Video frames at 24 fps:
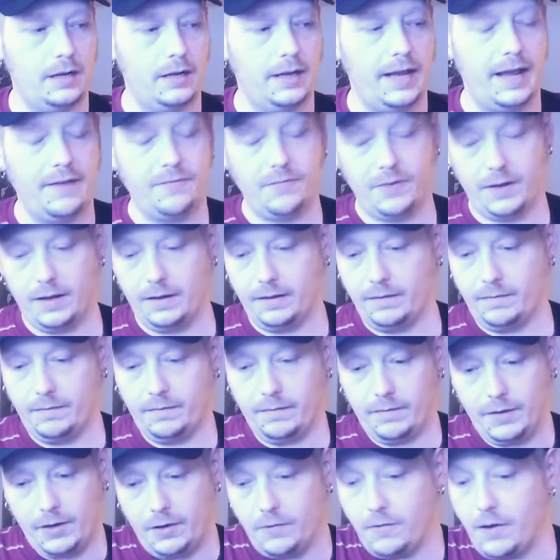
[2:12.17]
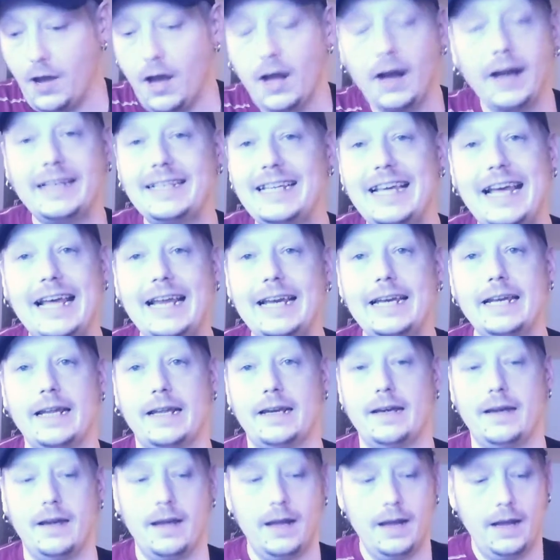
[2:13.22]
If you cut a
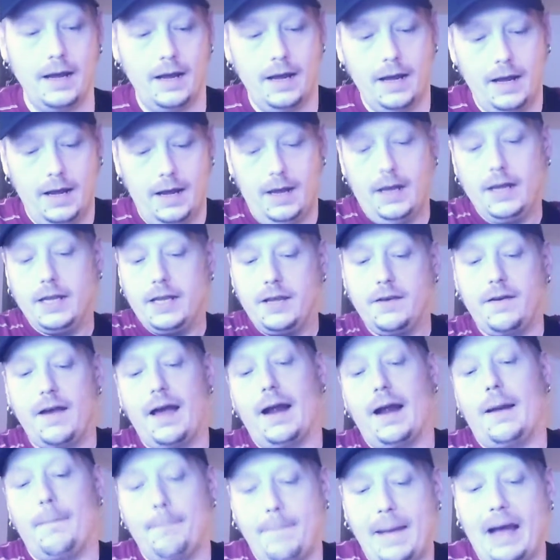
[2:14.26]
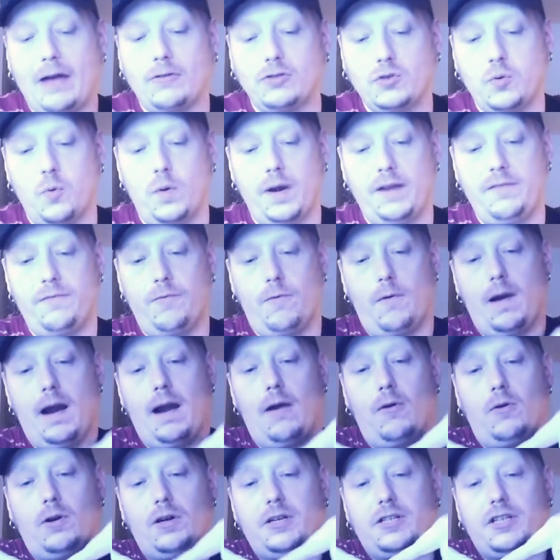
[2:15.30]
tendon, you got about 24
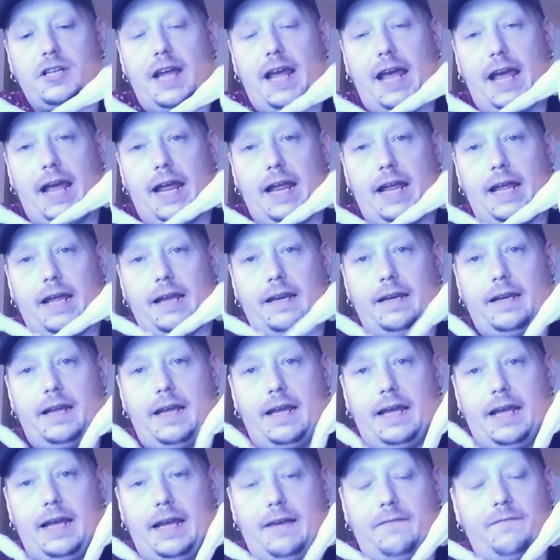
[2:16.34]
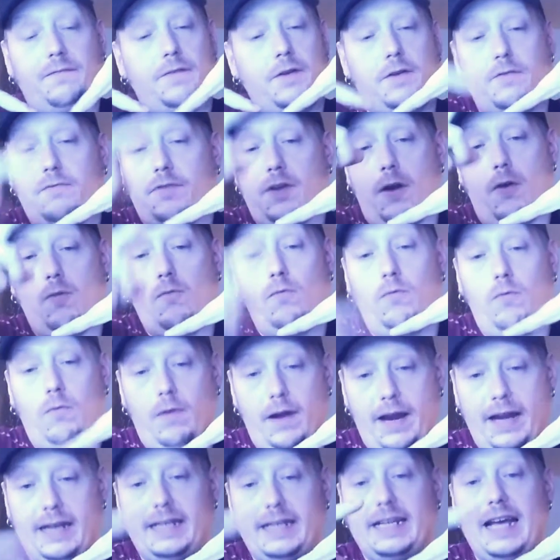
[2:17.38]
hours. And if you don't
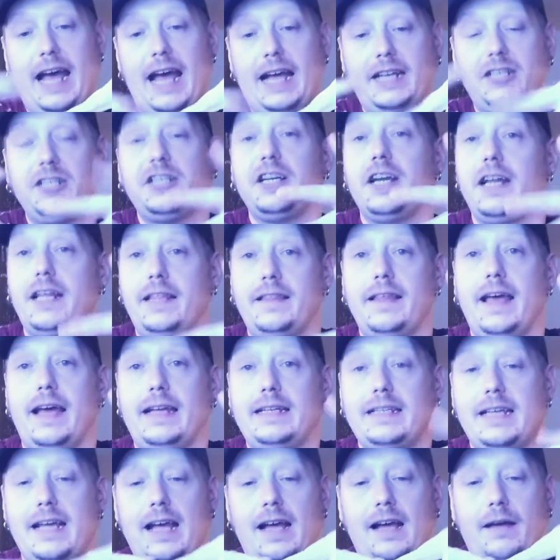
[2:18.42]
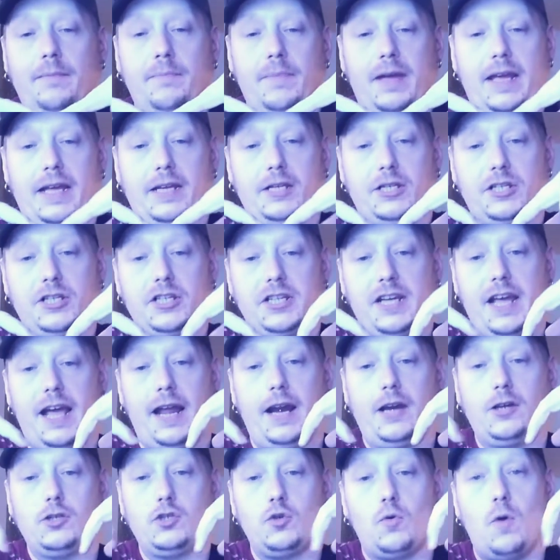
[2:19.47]
reattach it in that time, it just
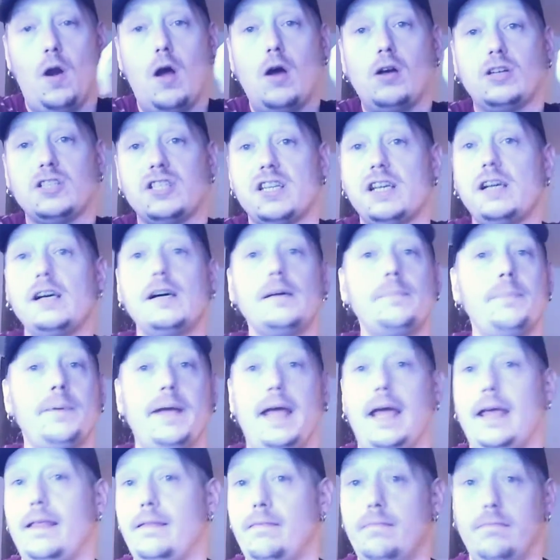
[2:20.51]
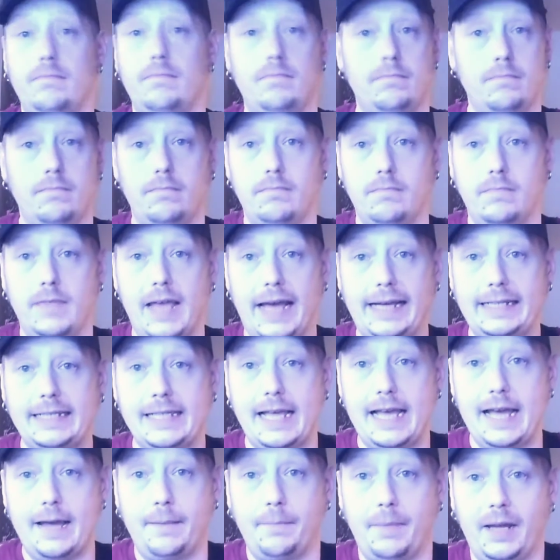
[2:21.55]
kind of draws up. And that's
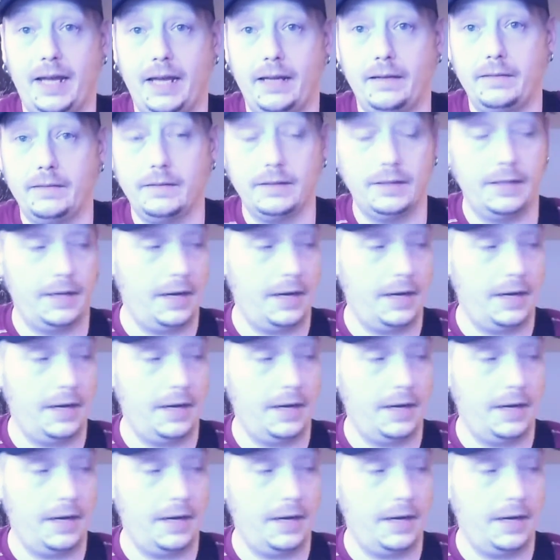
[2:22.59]
that, man.